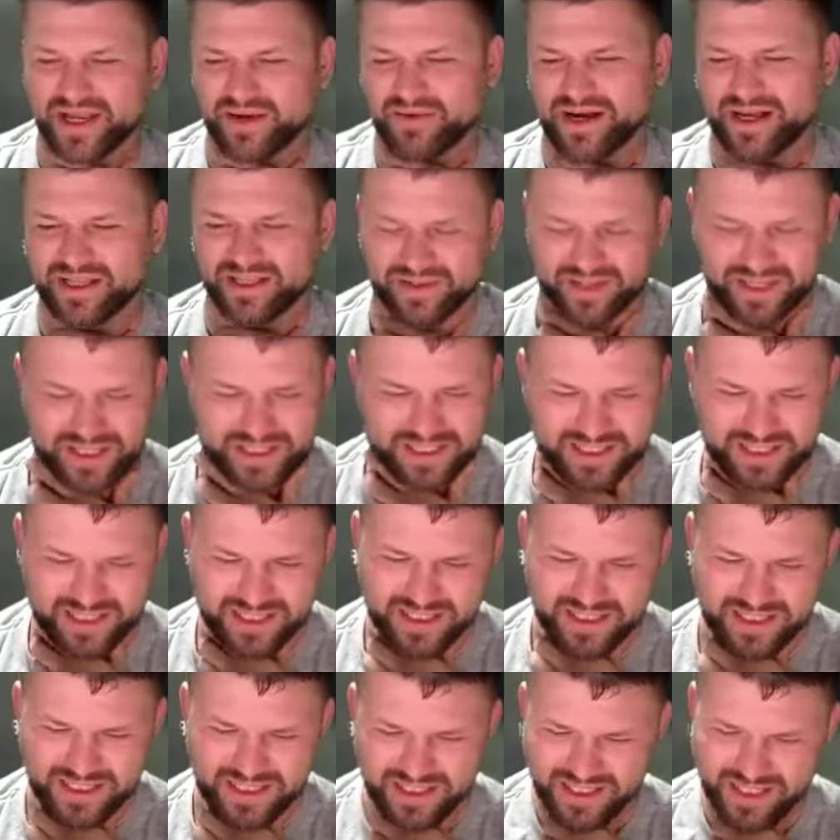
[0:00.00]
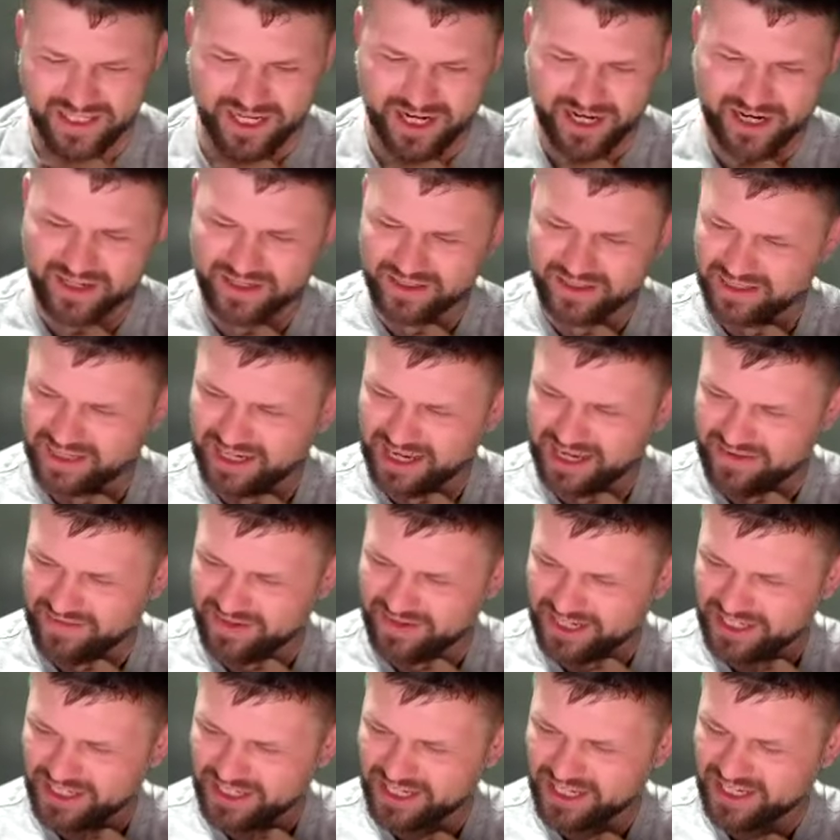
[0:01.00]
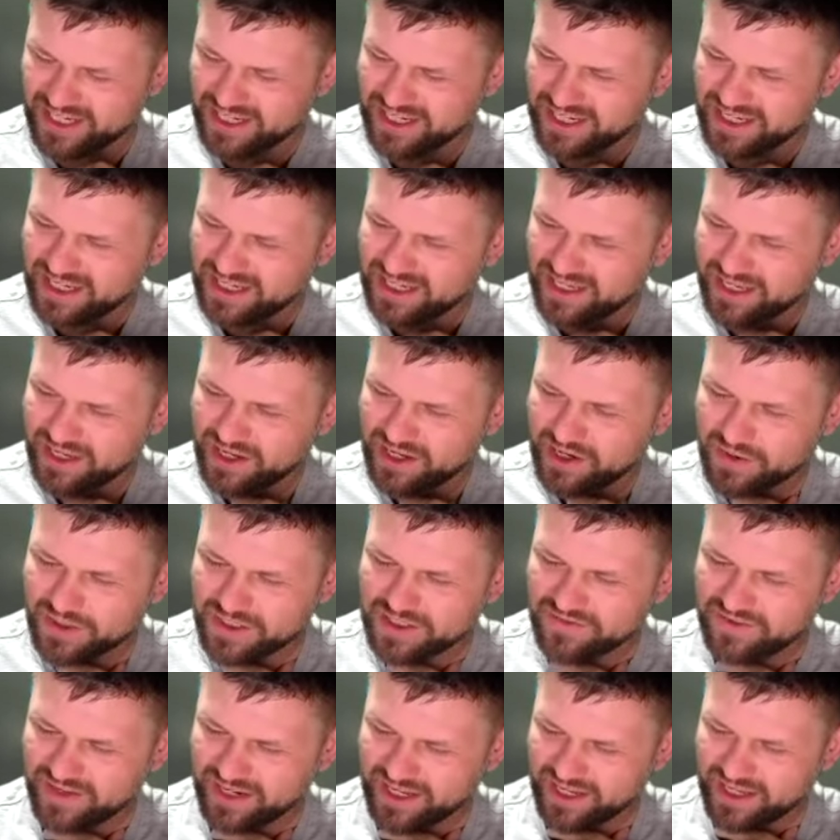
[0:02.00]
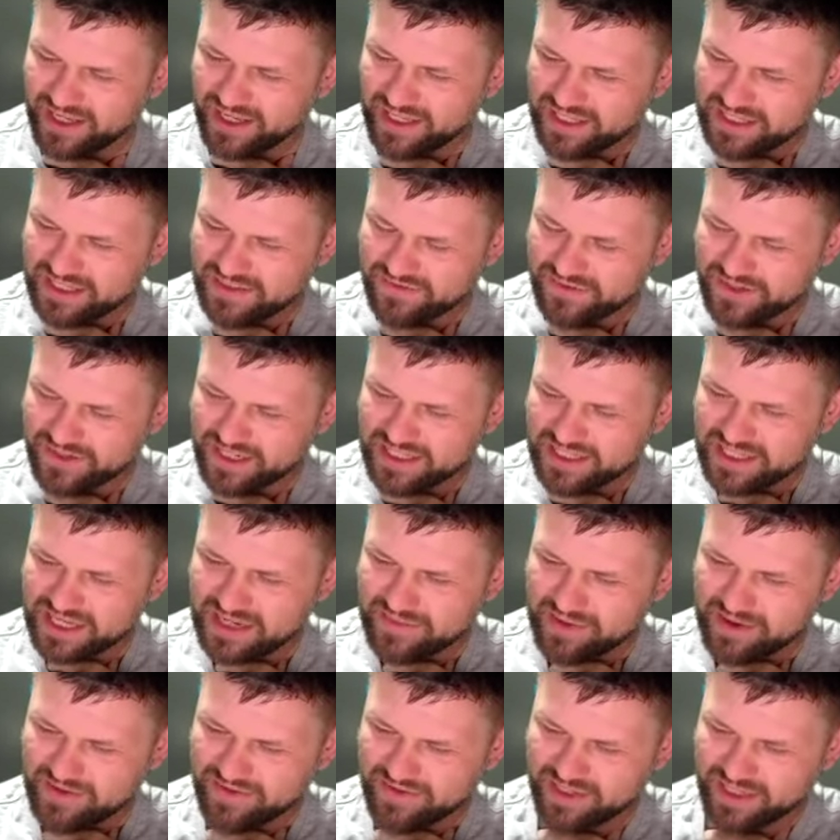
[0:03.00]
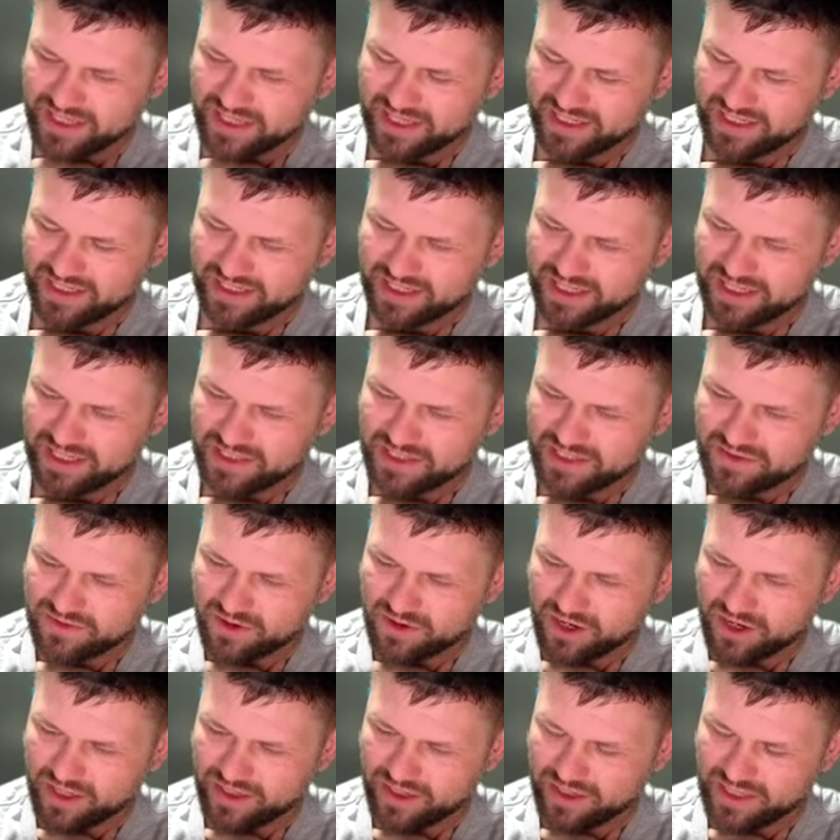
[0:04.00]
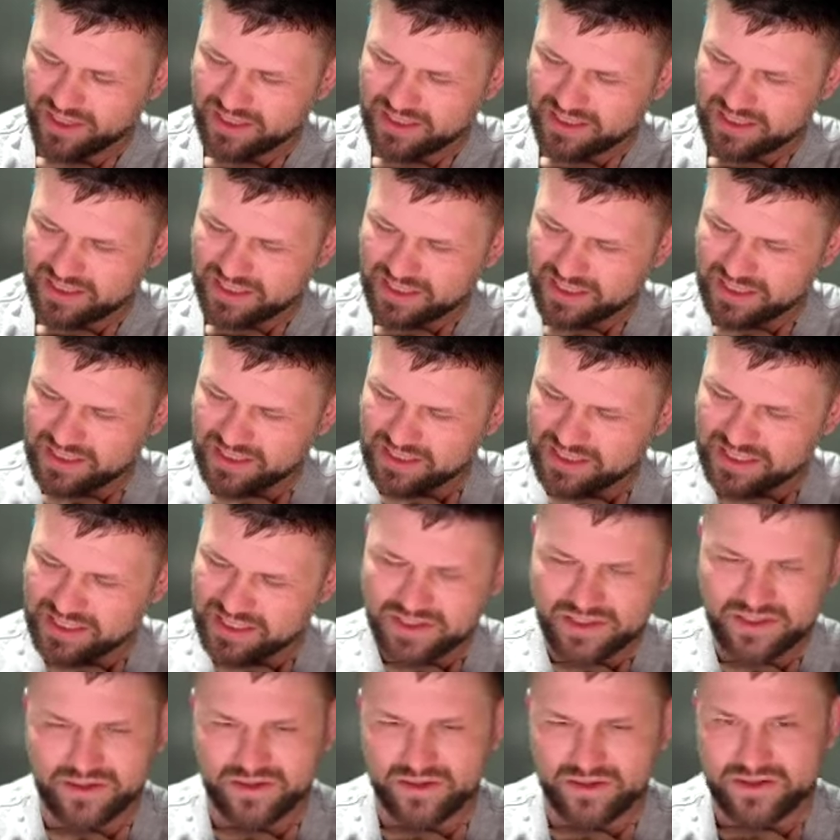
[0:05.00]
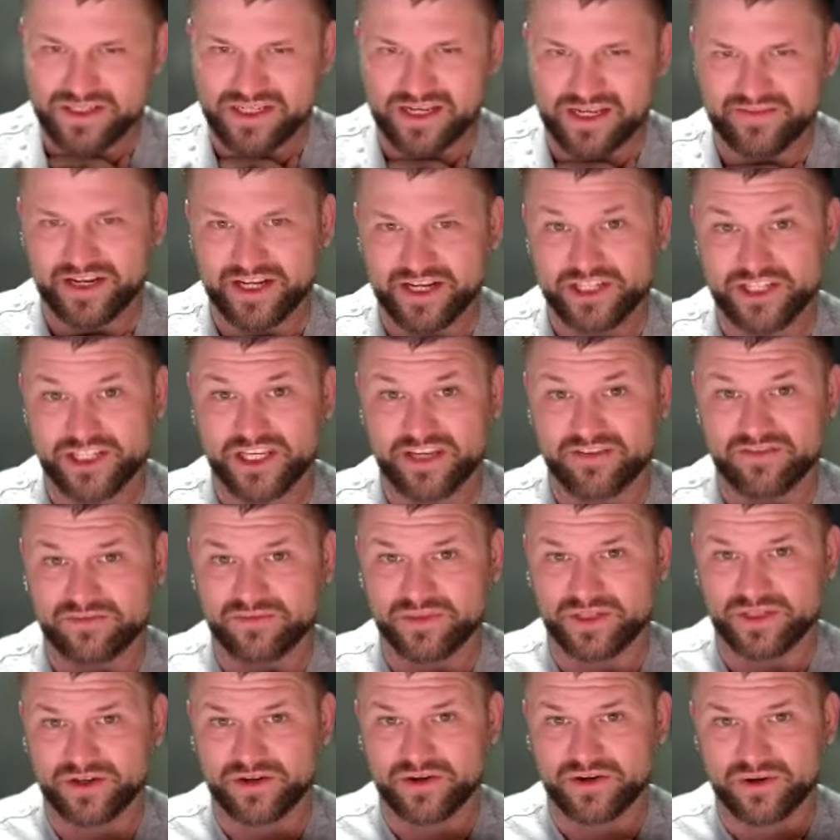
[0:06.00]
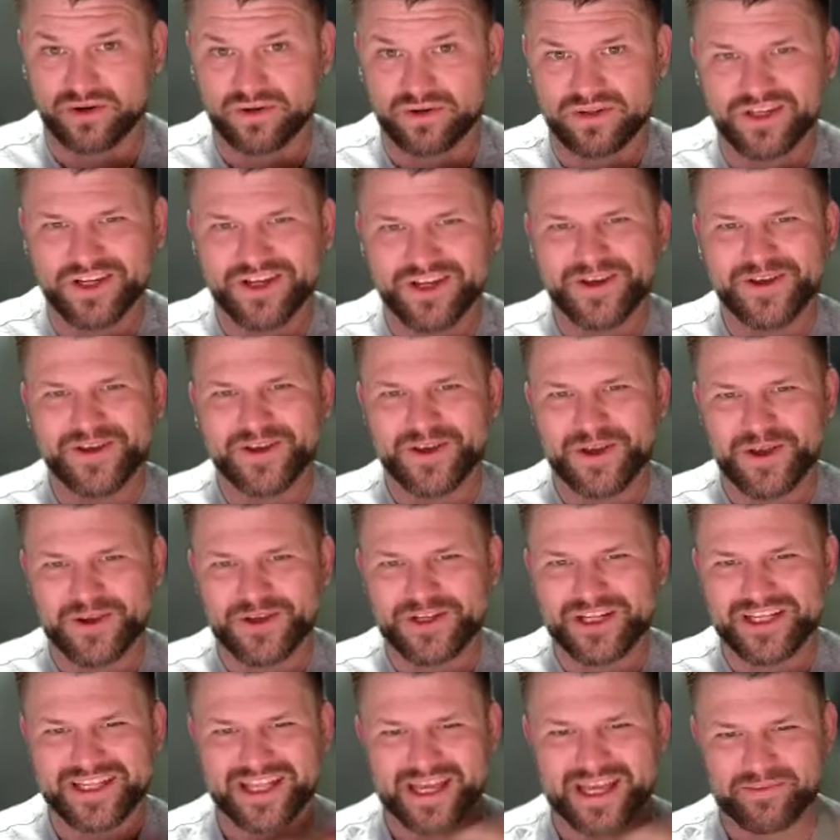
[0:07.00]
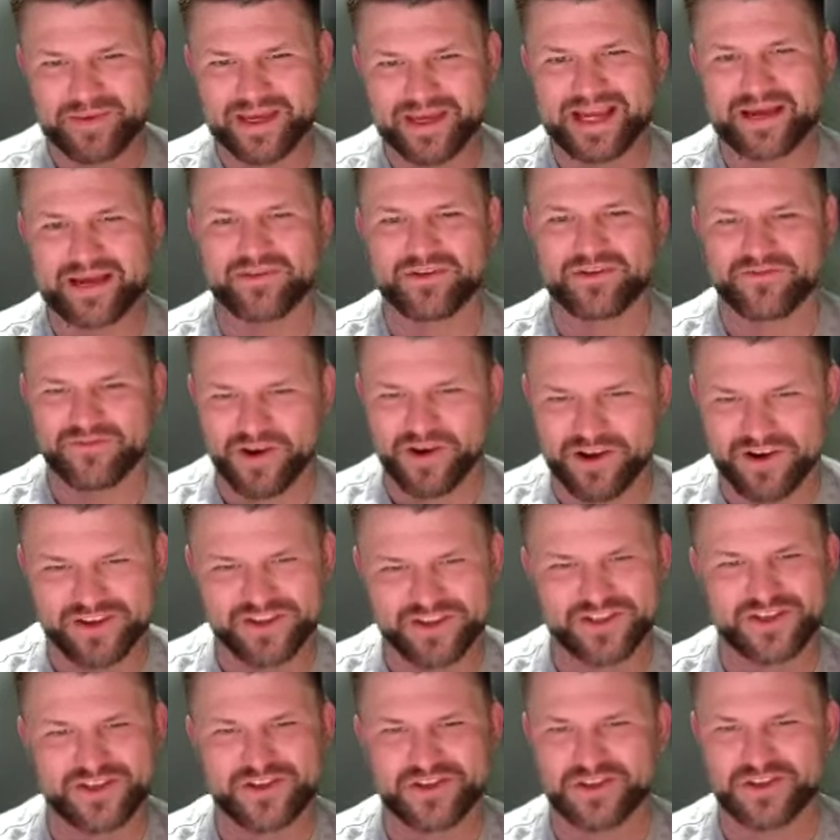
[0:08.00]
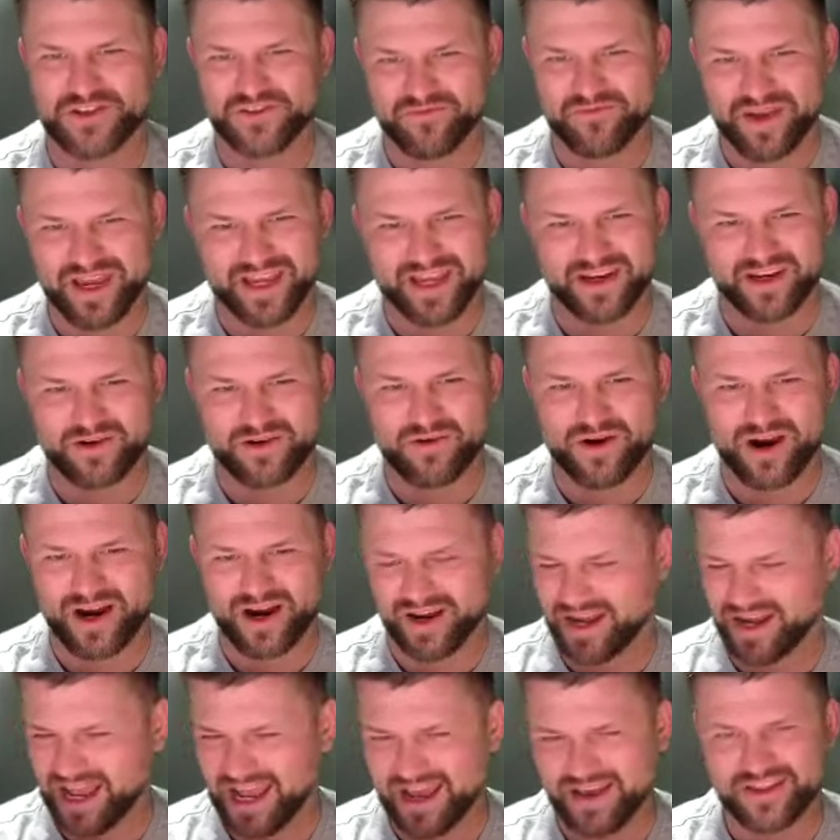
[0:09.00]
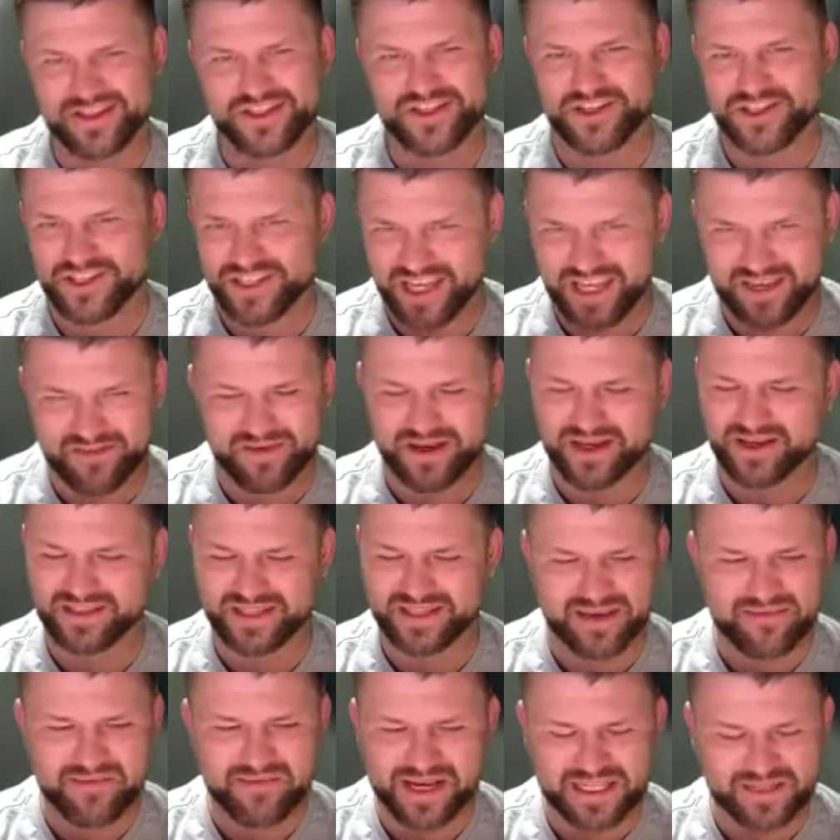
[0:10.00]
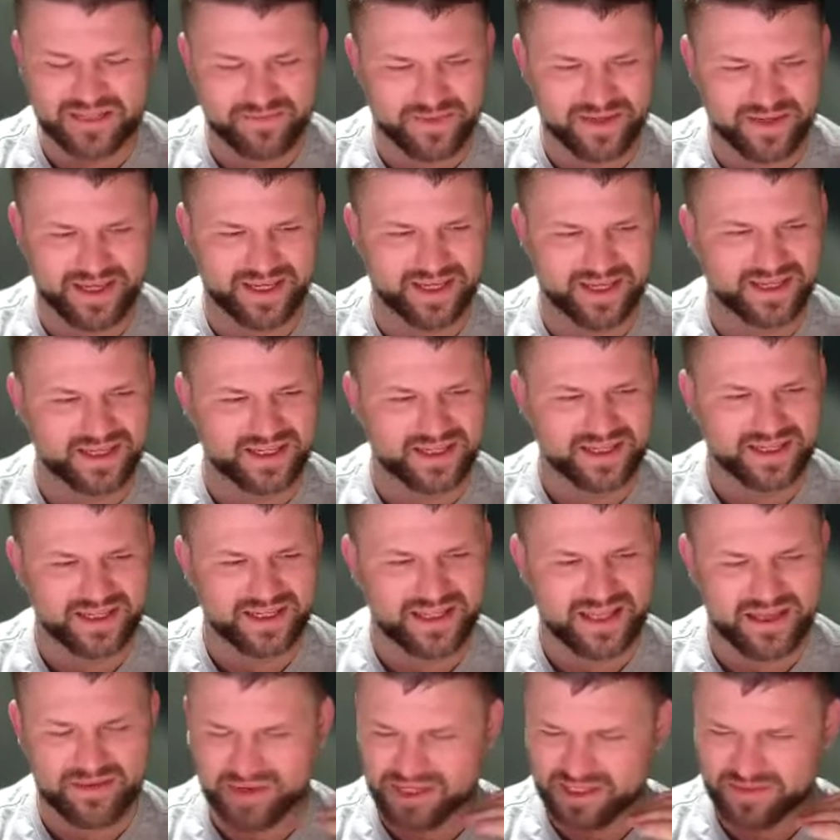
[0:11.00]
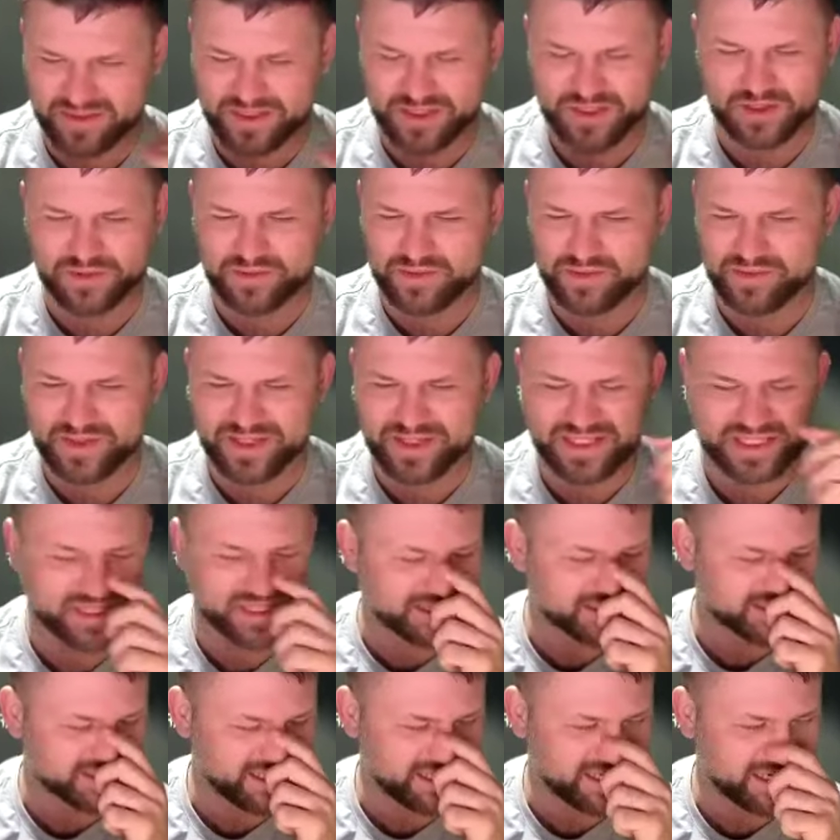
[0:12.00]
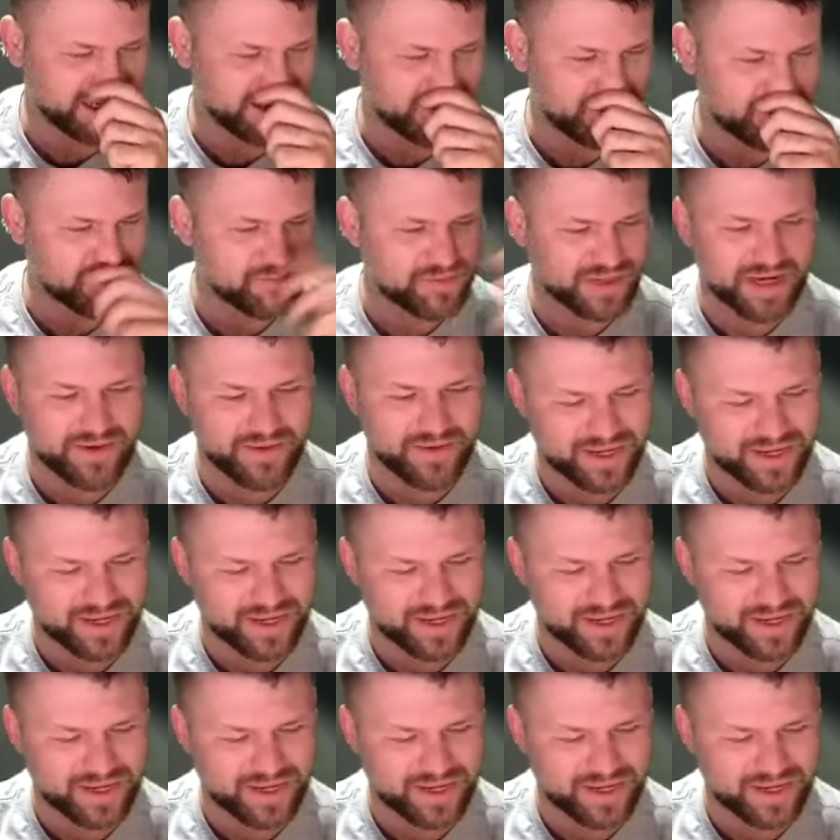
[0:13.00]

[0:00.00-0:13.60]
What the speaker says: Well, look, it's I haven't actually. You know what's funny? It's the first time ever that these installers haven't actually given me a call. Usually, they pick up the phone as soon as you make an inquiry. Now it's just emails. They must be super busy. But anyway,